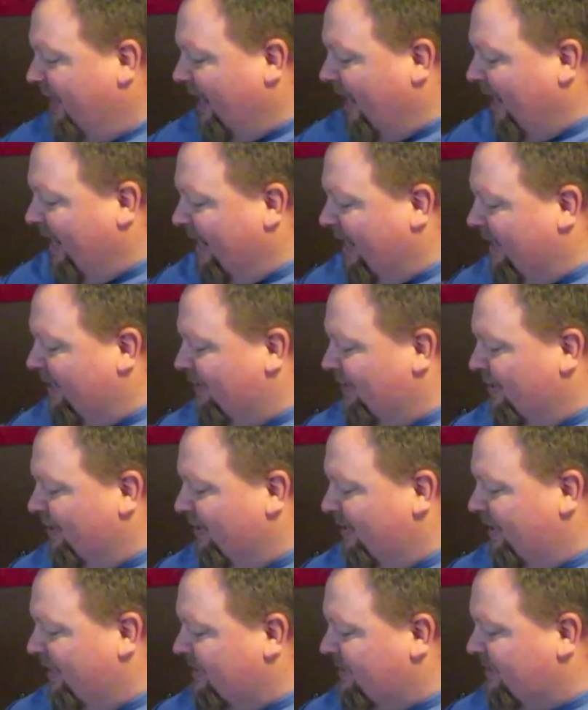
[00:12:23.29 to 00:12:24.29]
And
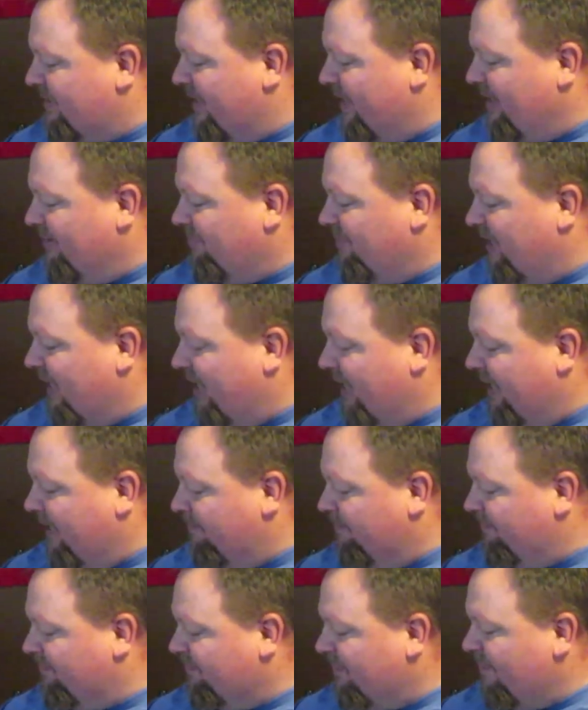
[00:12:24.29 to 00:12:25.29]
on that same
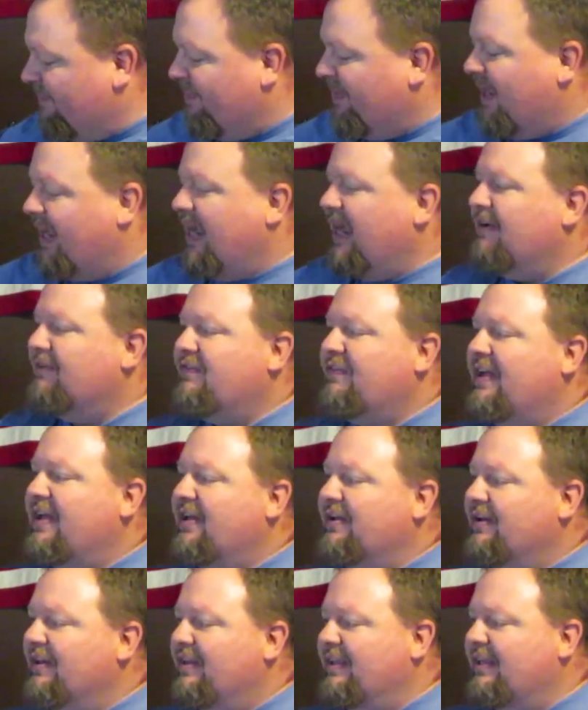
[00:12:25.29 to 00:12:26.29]
day, I
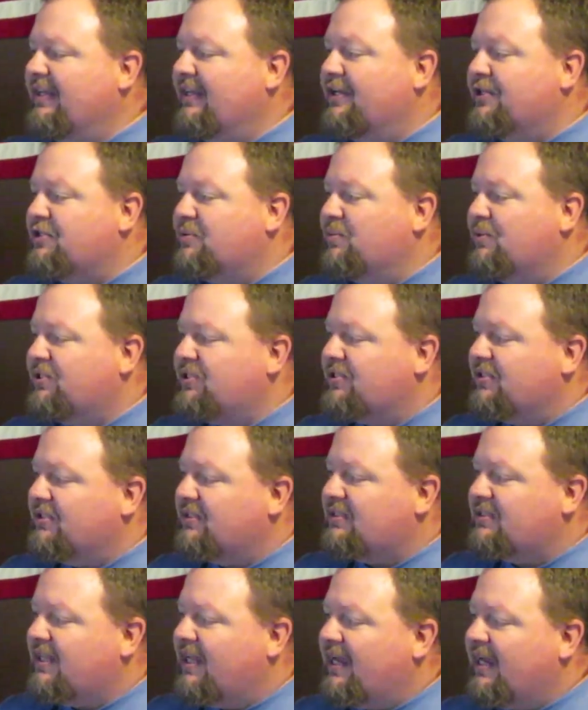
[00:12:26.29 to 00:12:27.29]
found this, which
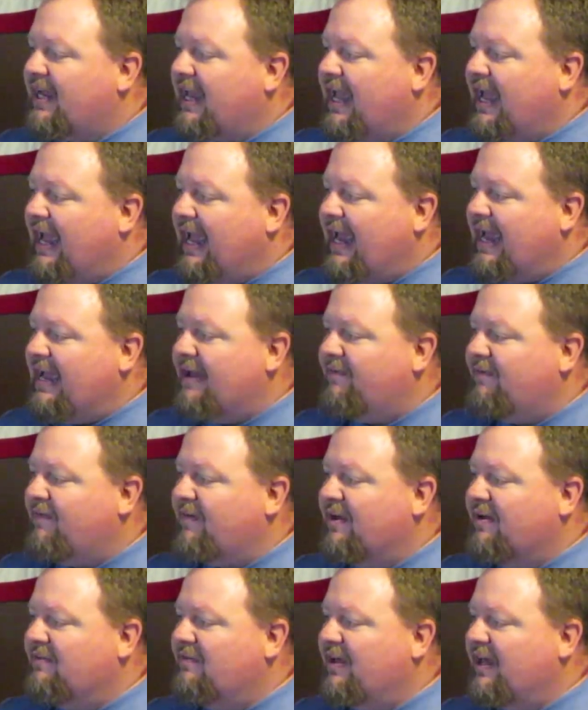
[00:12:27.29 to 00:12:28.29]
looks like a
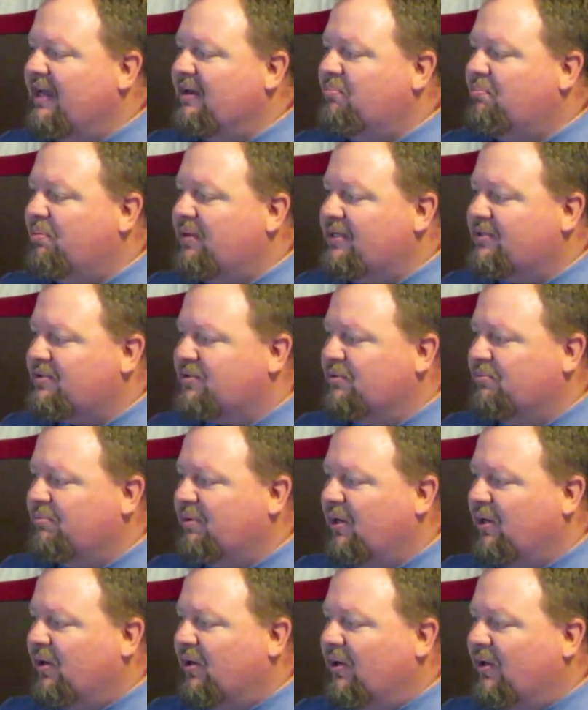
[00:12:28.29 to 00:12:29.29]
half of a pistol
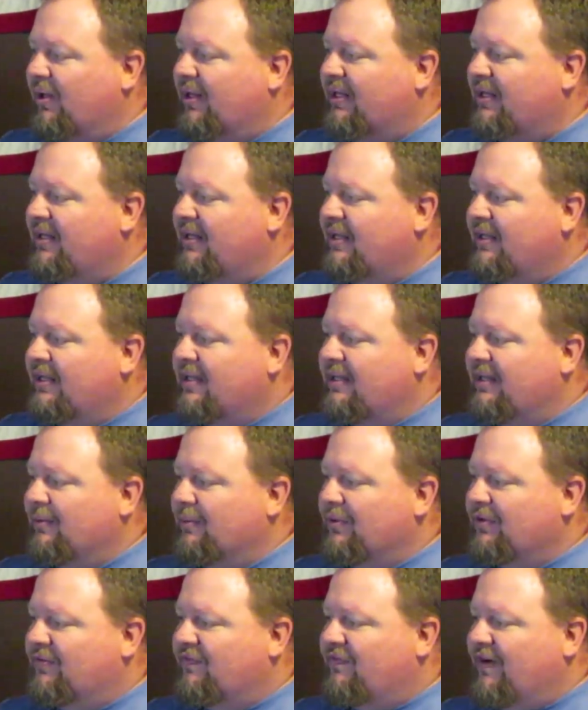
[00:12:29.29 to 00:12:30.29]
ball
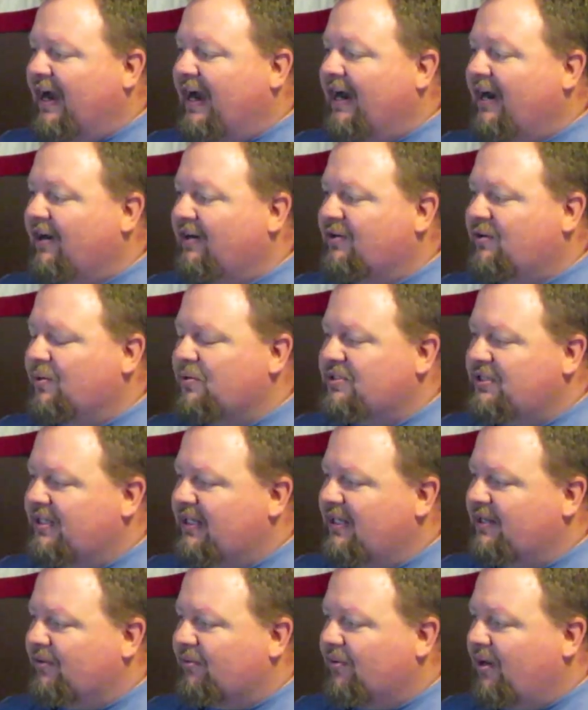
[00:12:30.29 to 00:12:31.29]
that was fired. Of course,
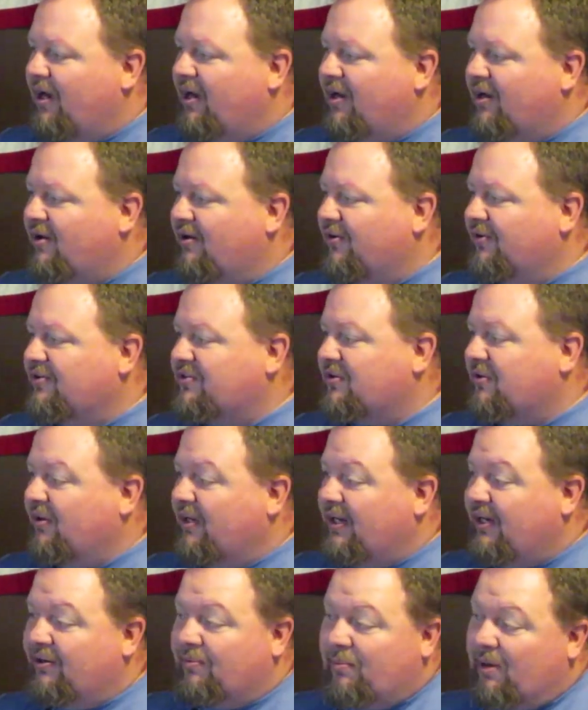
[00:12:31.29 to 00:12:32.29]
it hit a rock or a
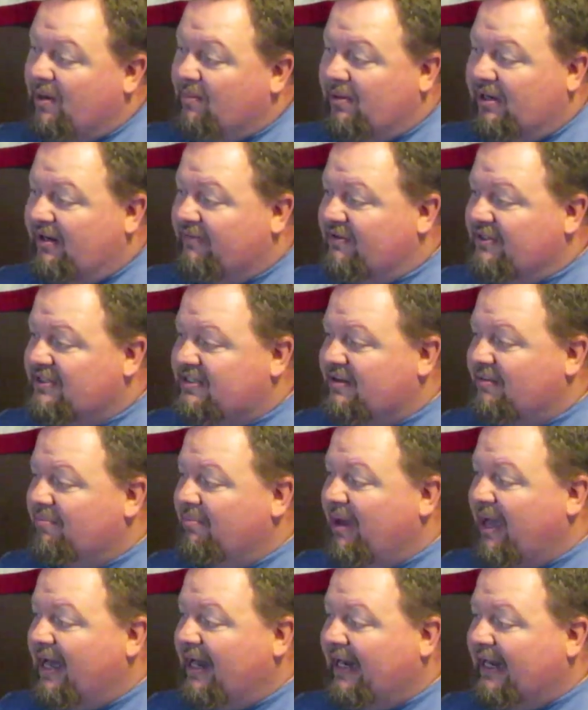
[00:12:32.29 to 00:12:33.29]
tree or maybe even
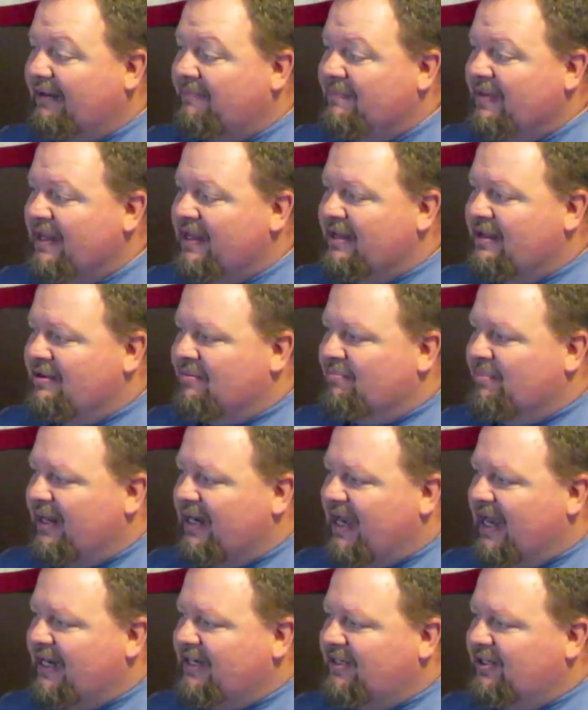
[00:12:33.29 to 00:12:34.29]
somebody.
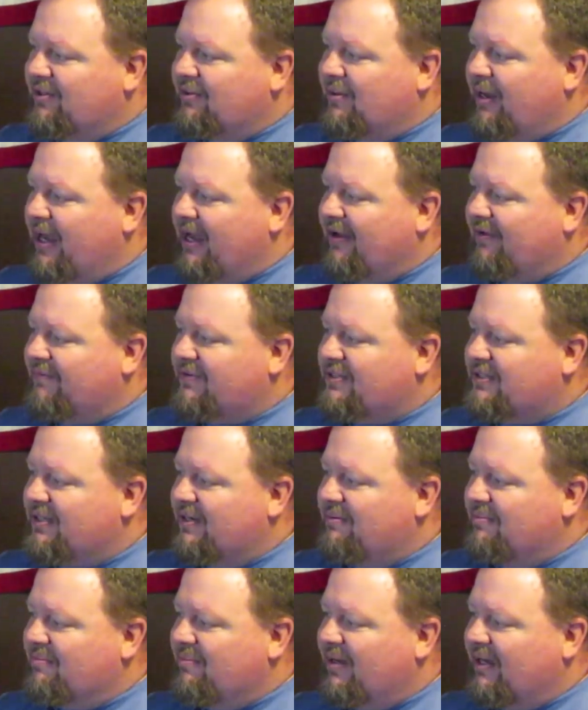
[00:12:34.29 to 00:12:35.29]
But I do have
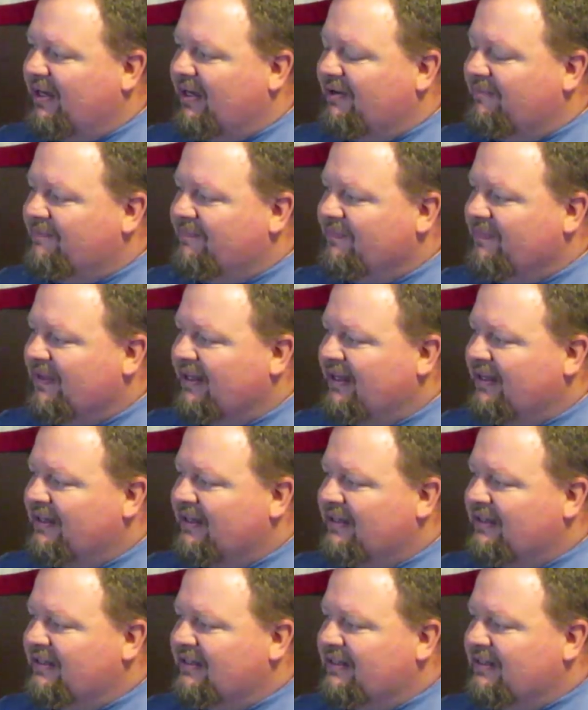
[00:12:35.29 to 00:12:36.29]
some
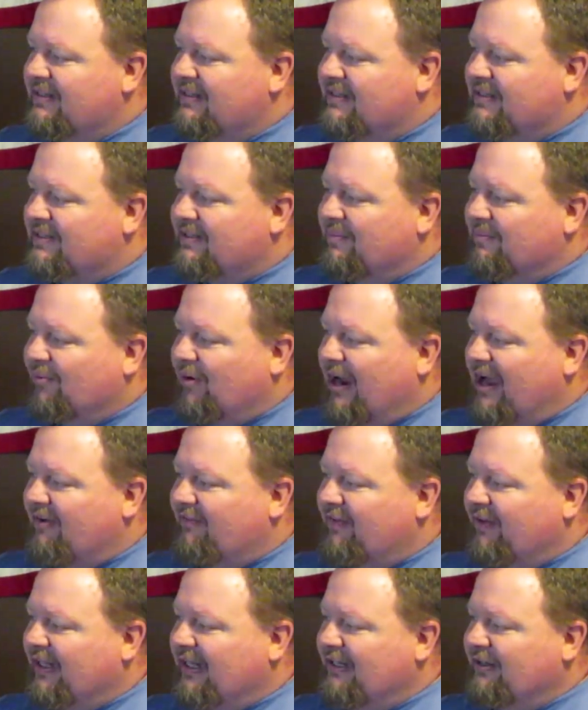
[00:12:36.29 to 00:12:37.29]

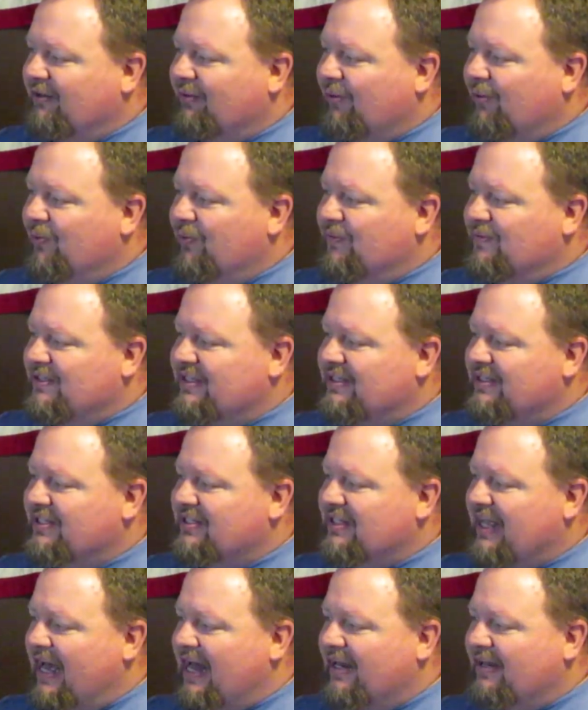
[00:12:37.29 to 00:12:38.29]
rifling grooves in the
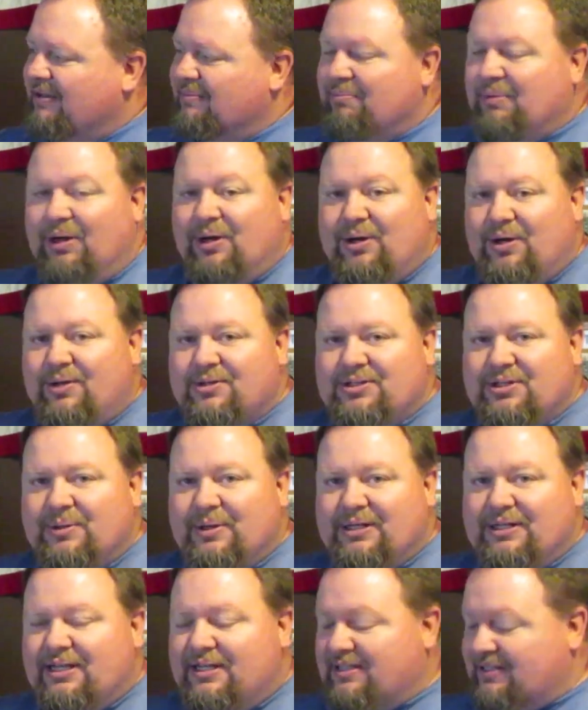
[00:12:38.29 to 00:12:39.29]
side of the ball,
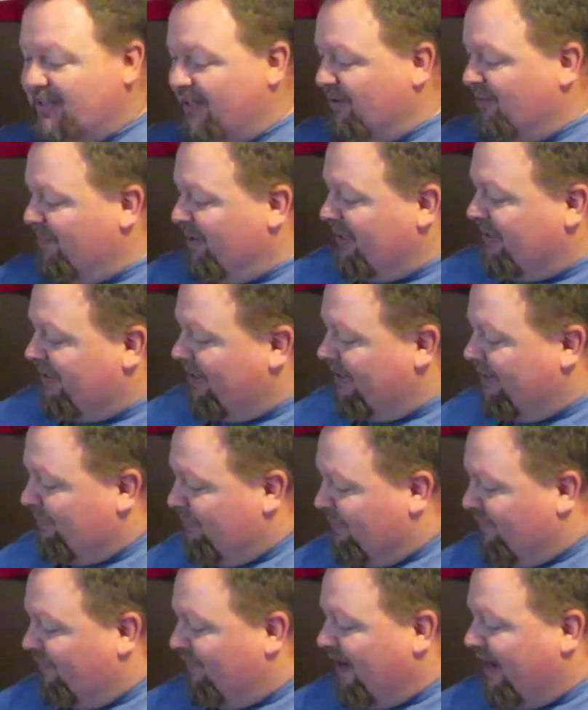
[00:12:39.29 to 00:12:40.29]
so it does tell me that
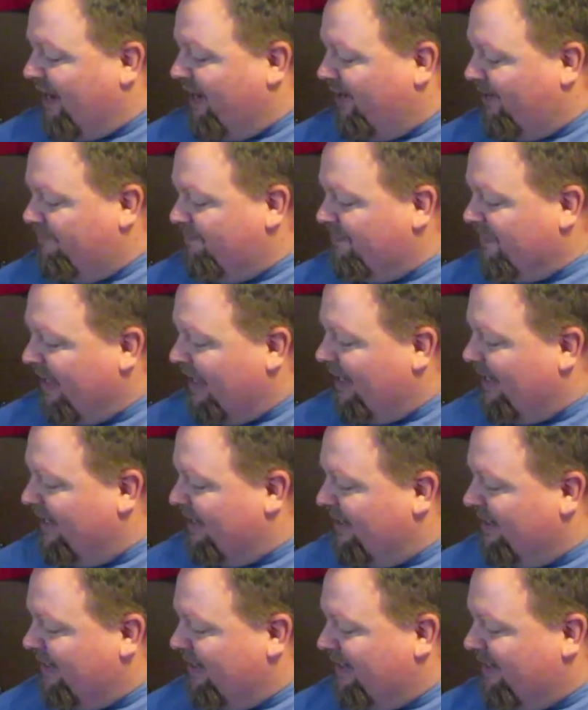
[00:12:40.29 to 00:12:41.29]
it was fired,
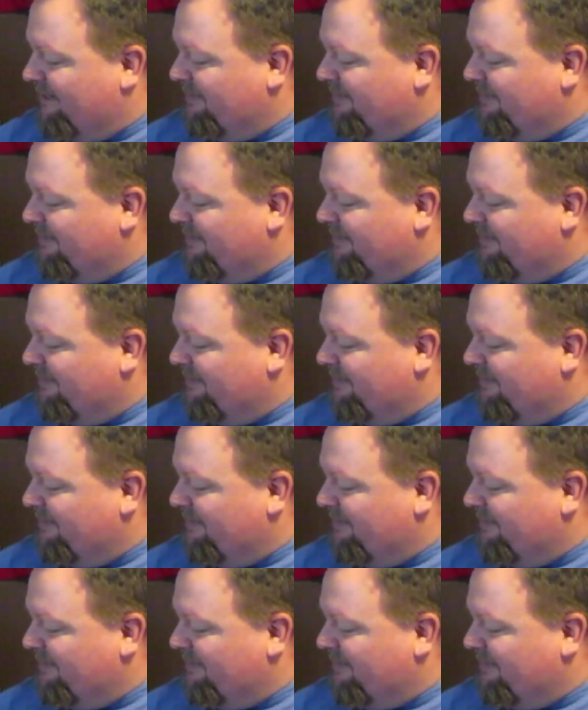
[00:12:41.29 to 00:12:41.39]
and